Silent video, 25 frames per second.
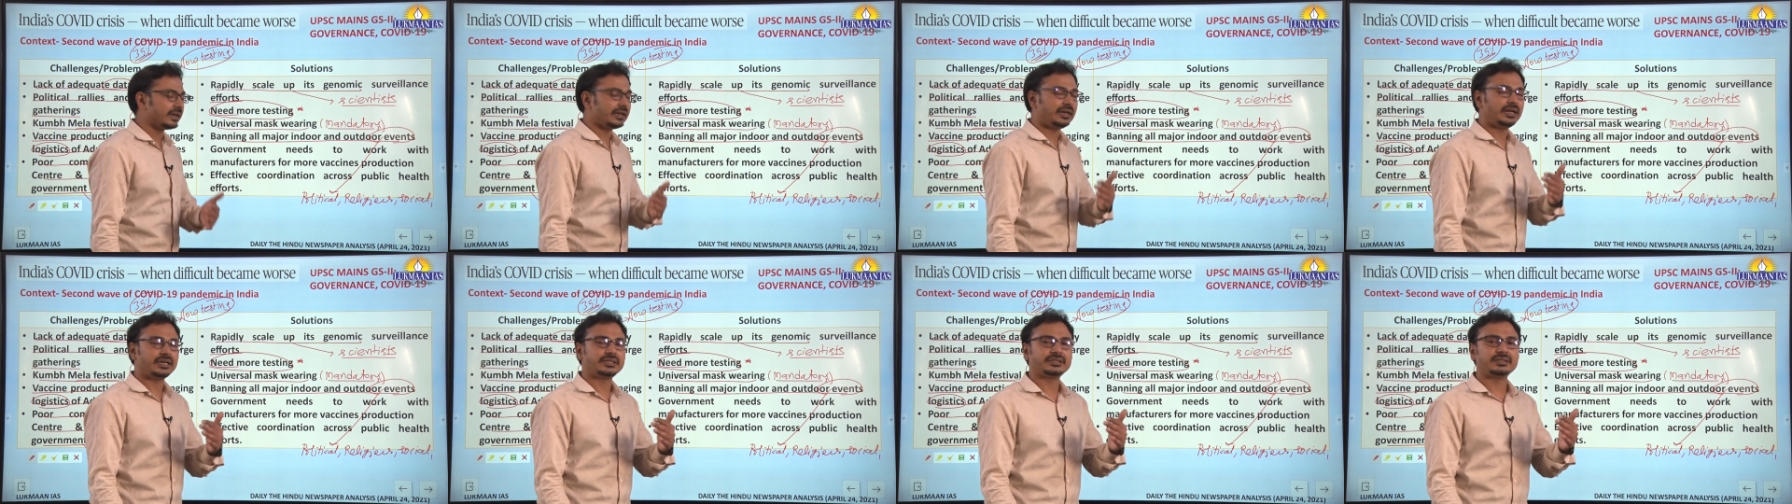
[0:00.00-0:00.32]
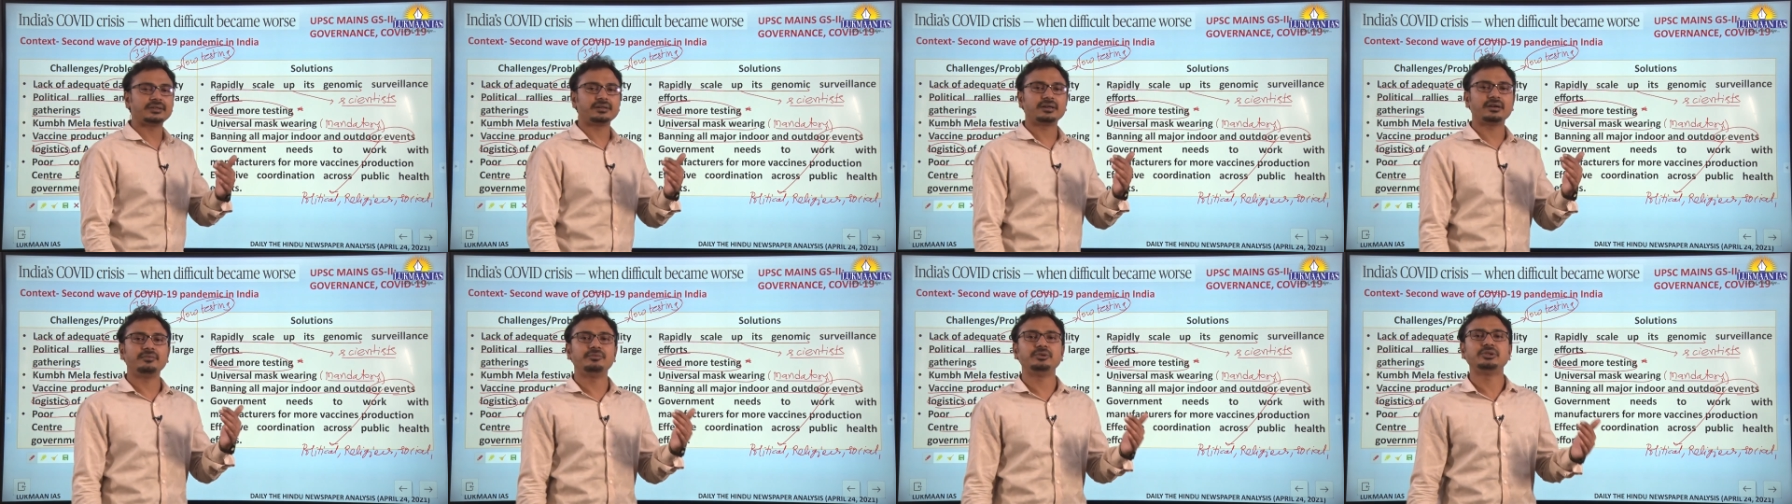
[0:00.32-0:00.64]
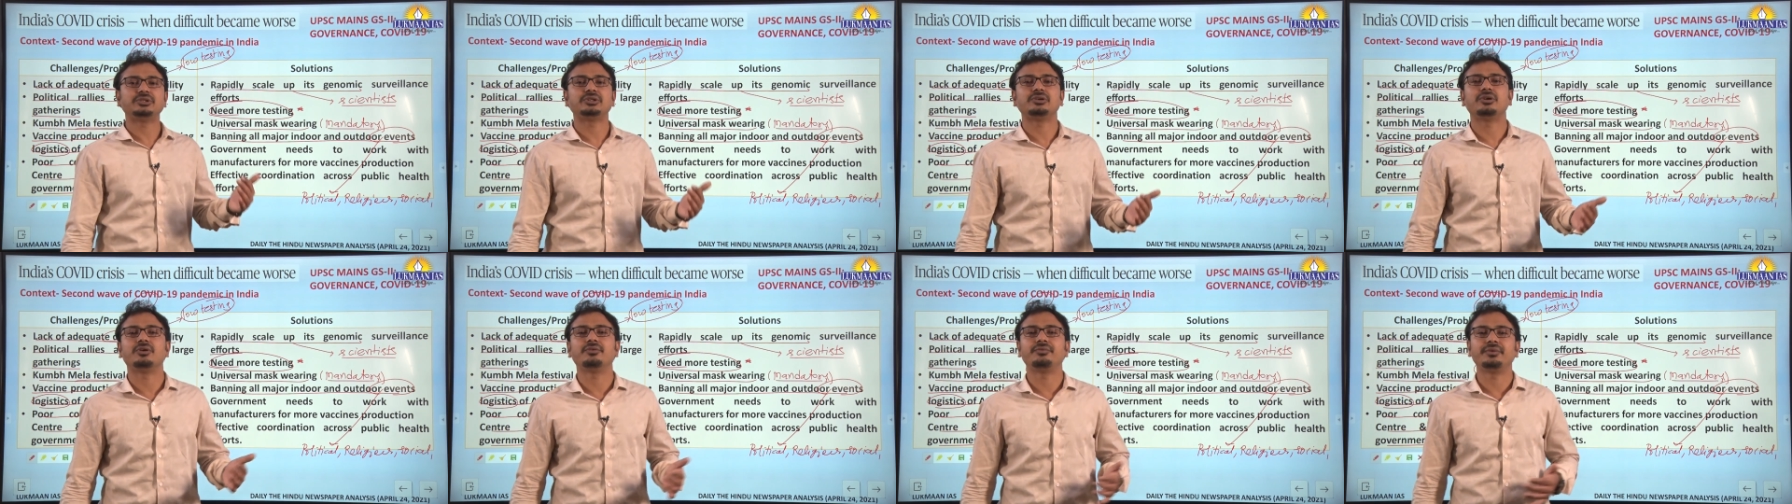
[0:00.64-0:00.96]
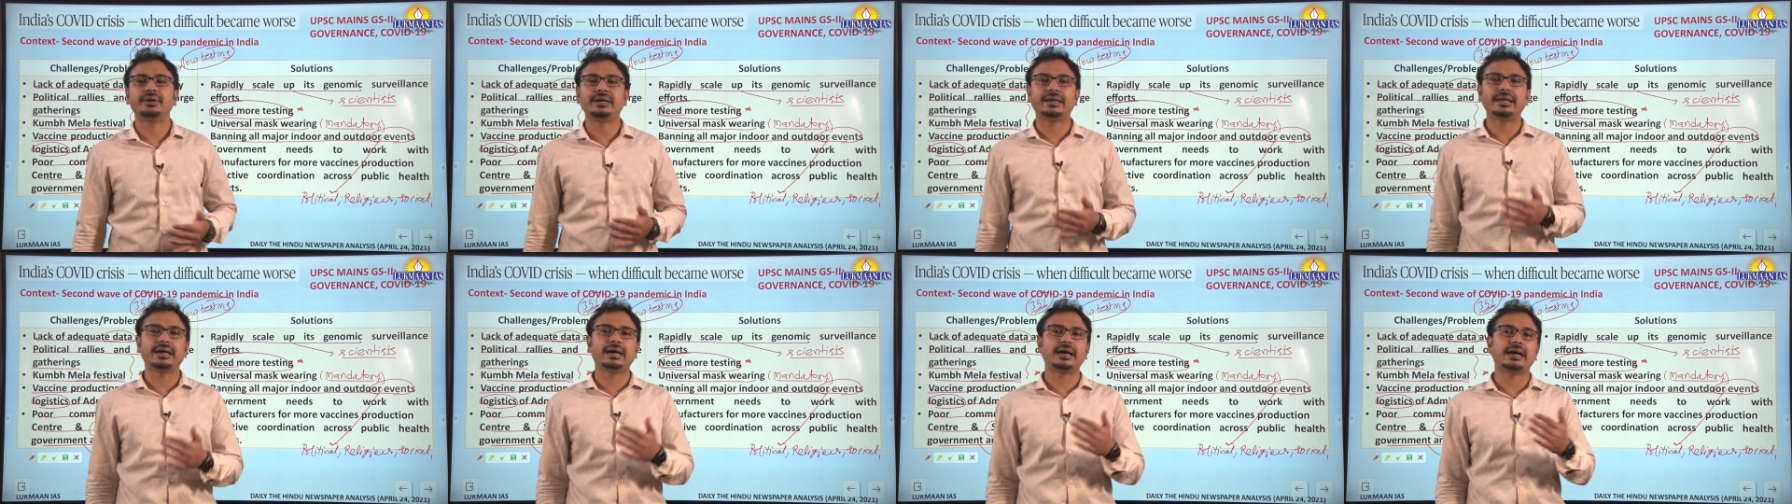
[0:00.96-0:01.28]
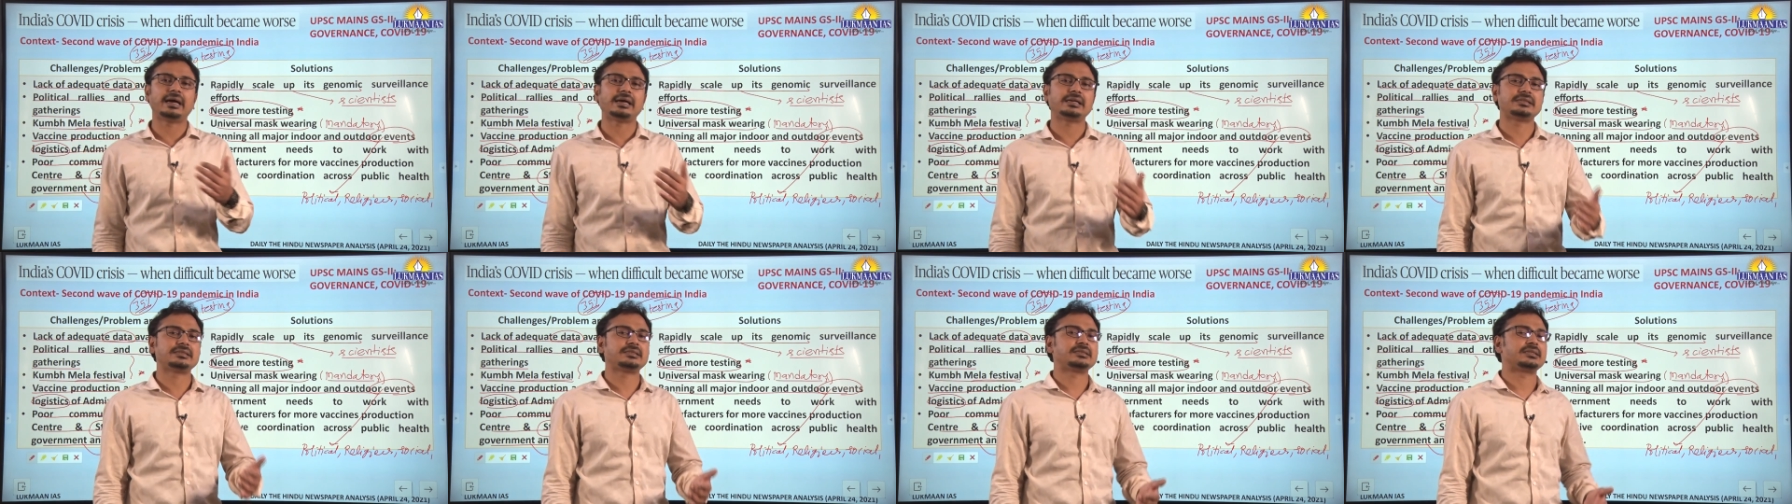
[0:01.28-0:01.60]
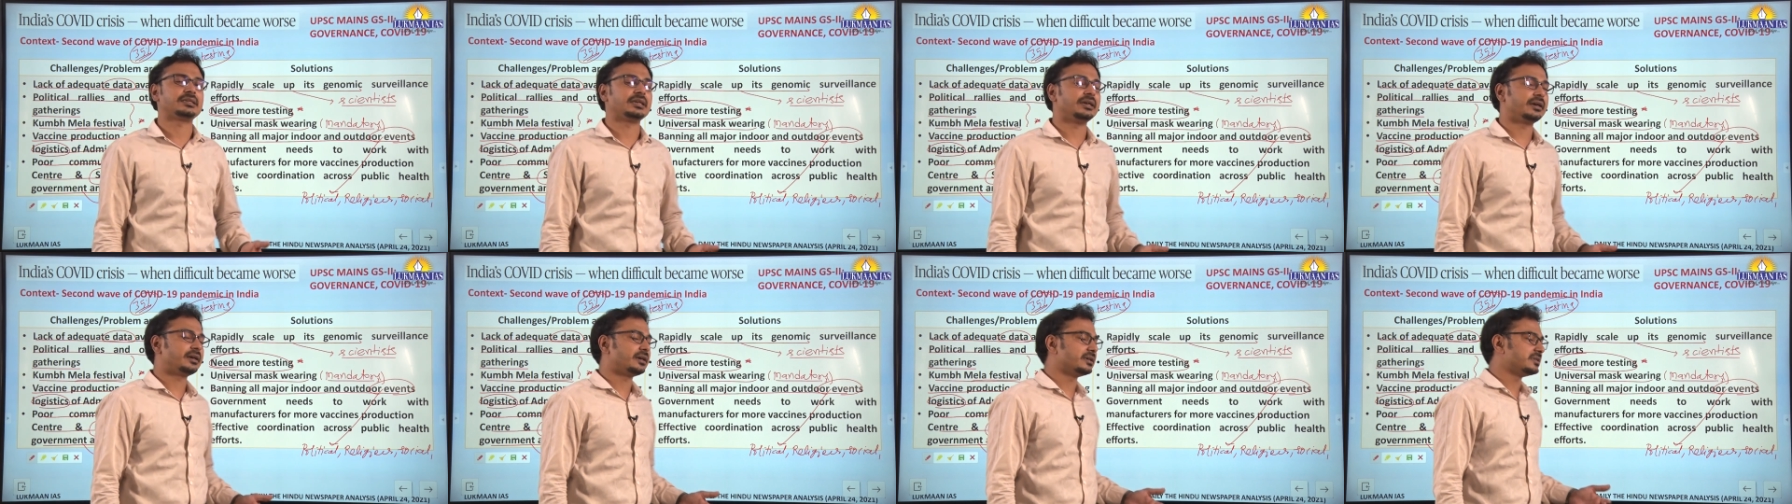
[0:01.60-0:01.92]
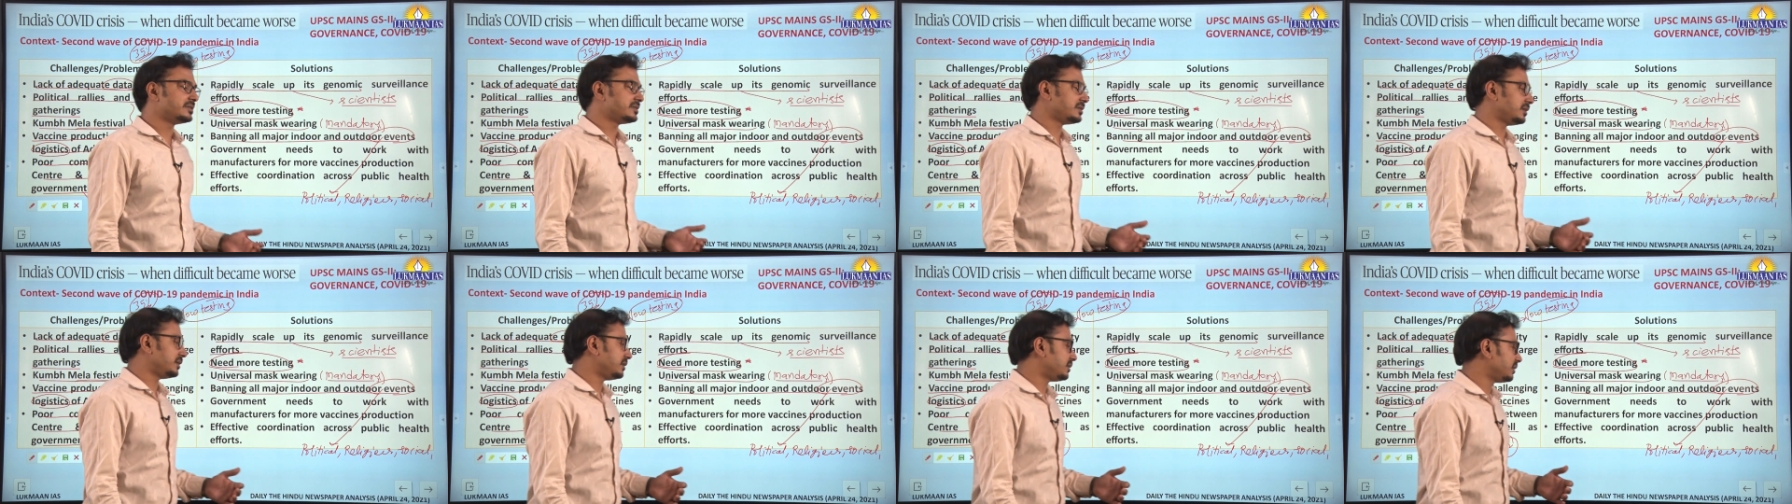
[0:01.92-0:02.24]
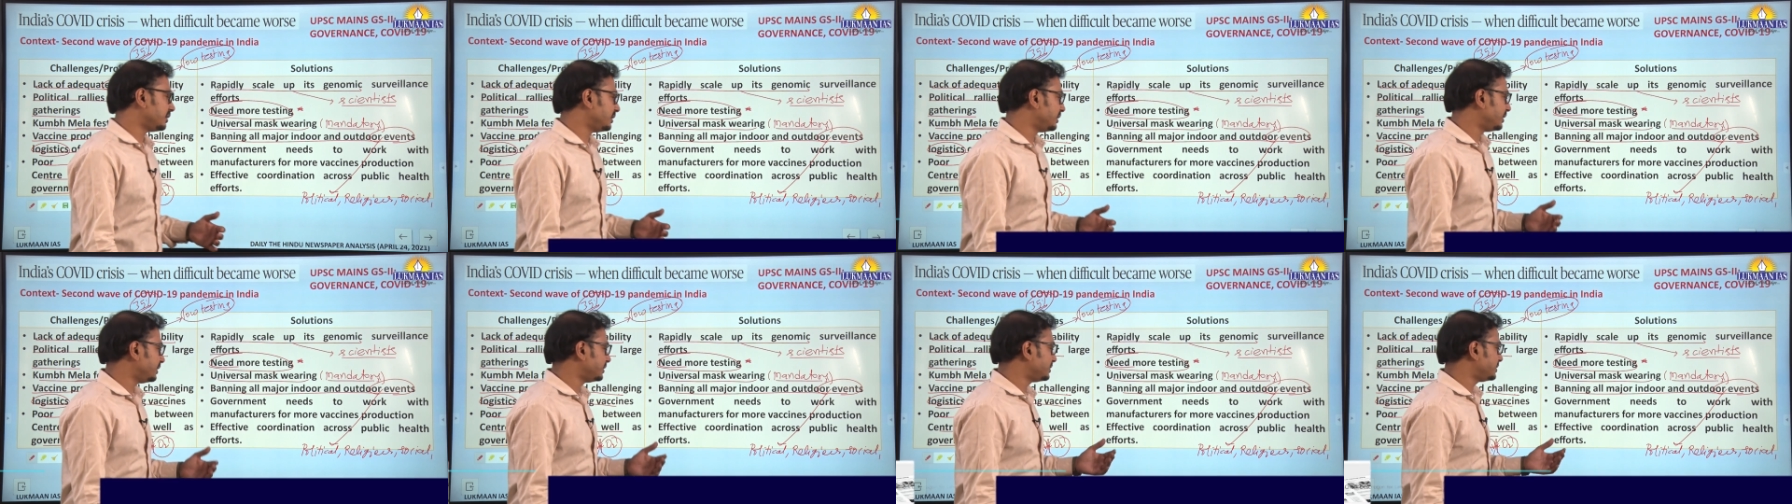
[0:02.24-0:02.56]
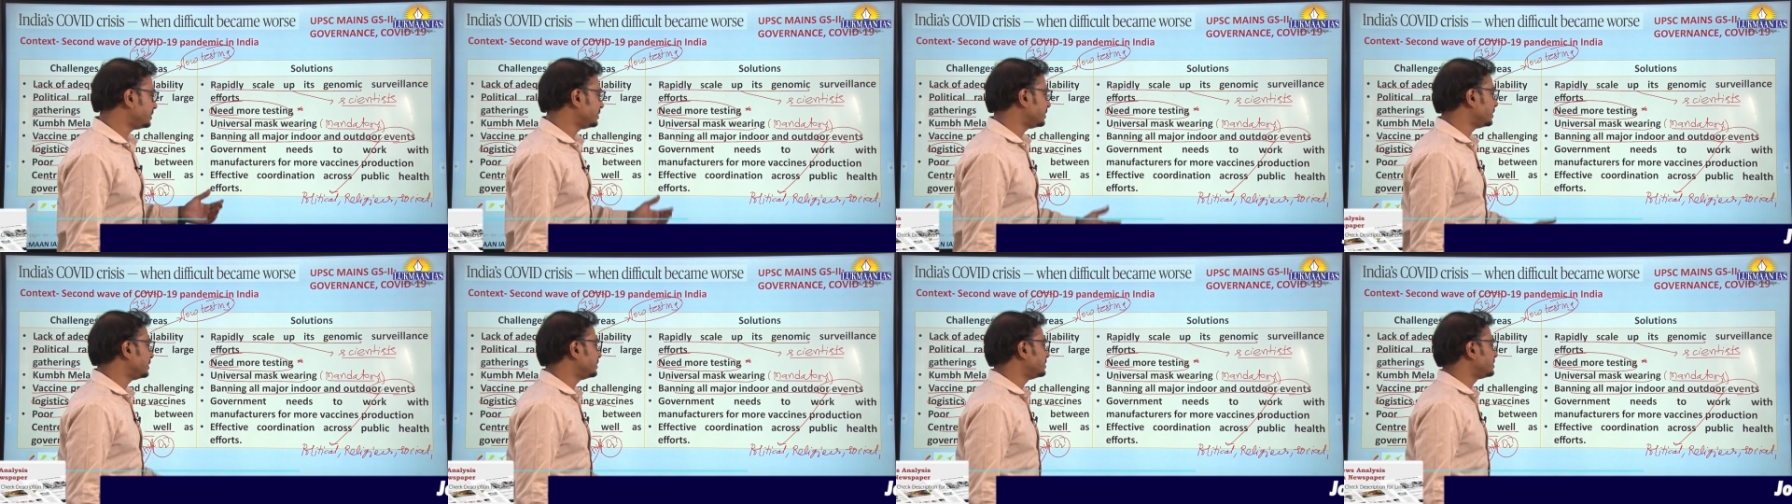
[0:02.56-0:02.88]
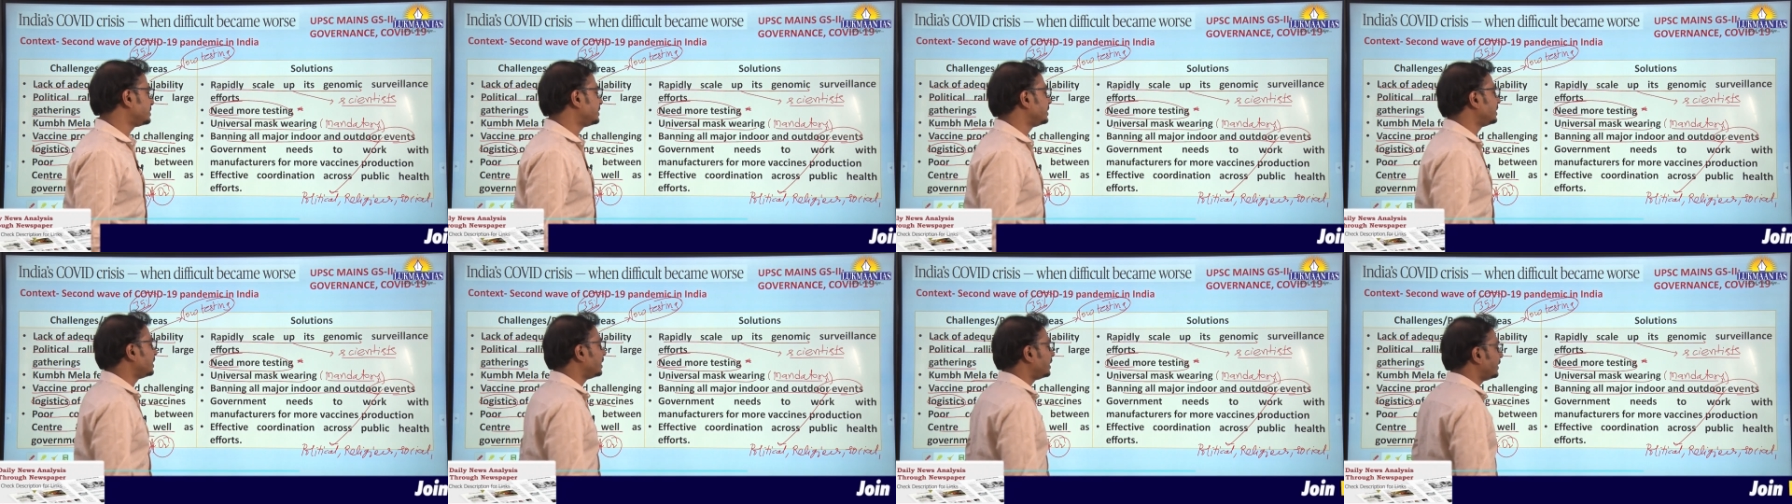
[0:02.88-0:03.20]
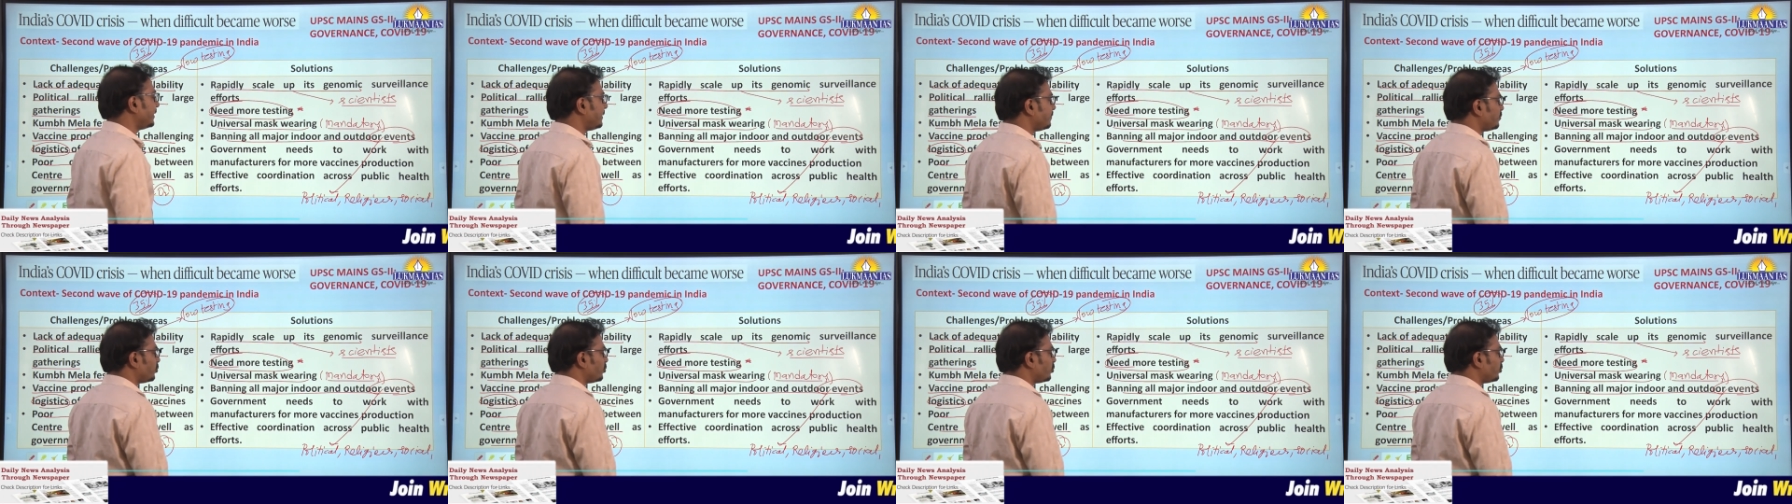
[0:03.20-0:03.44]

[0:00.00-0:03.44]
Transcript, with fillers: Election Commission of India has taken certain decisions regarding